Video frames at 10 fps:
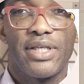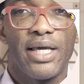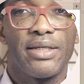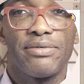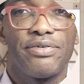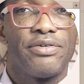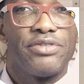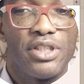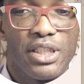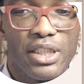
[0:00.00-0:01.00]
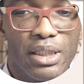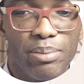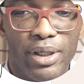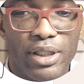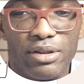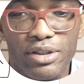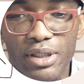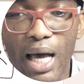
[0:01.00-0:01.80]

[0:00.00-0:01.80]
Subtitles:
10, 15 emails